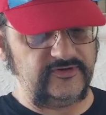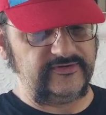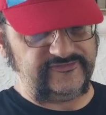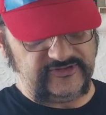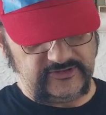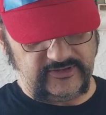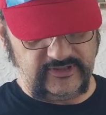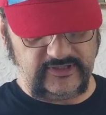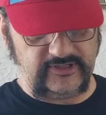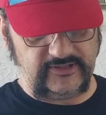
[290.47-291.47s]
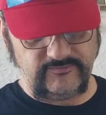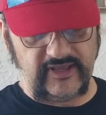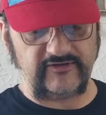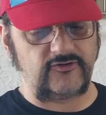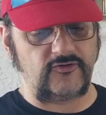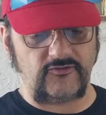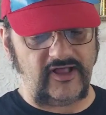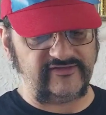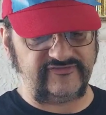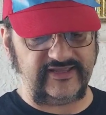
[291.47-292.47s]
is it? Medical
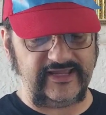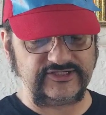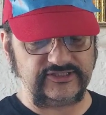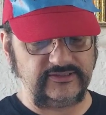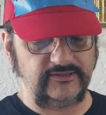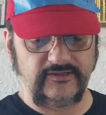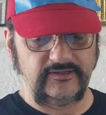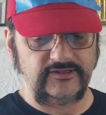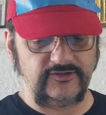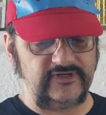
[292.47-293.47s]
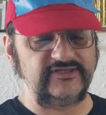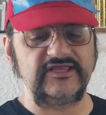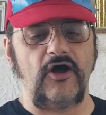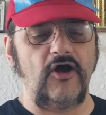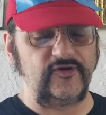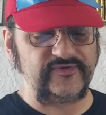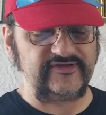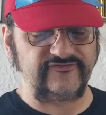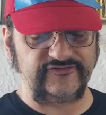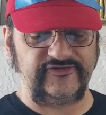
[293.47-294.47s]
qualification. You're in the Army
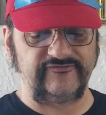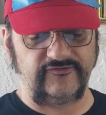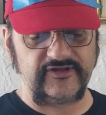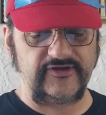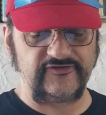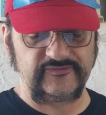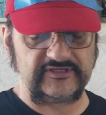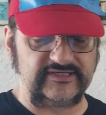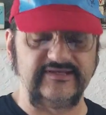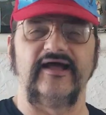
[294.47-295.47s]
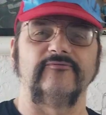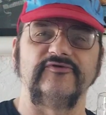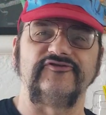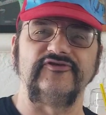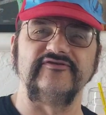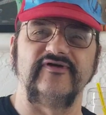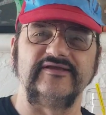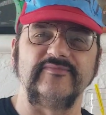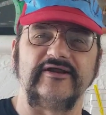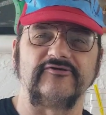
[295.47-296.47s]
for several years, but did not receive any
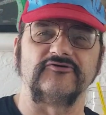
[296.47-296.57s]
medical